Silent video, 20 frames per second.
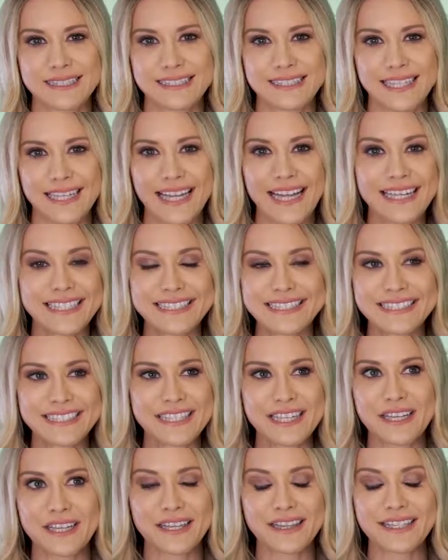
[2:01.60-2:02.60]
And
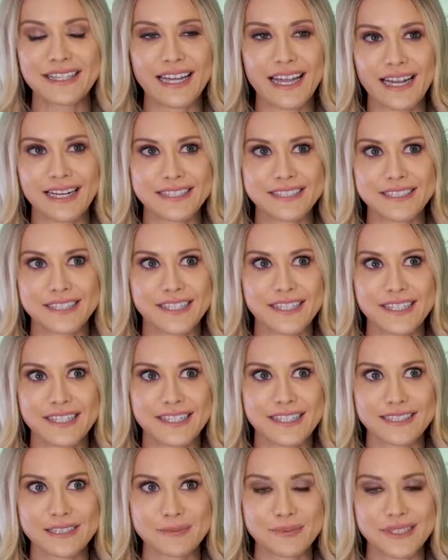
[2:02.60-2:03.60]
the
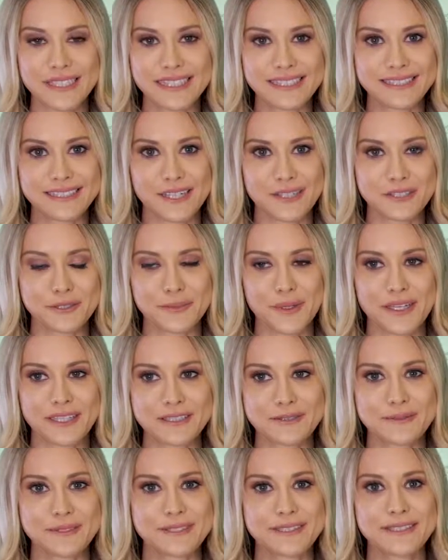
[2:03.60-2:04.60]
actor that plays Dr.
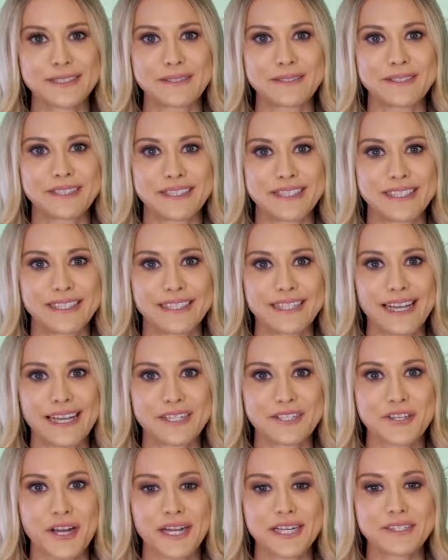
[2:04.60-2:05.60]
Boggs was so good
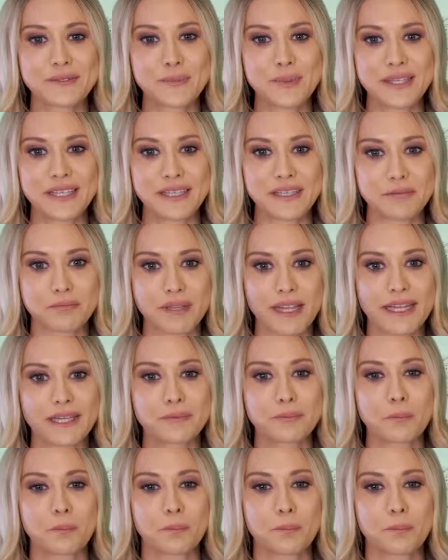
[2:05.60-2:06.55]
at trying to be like,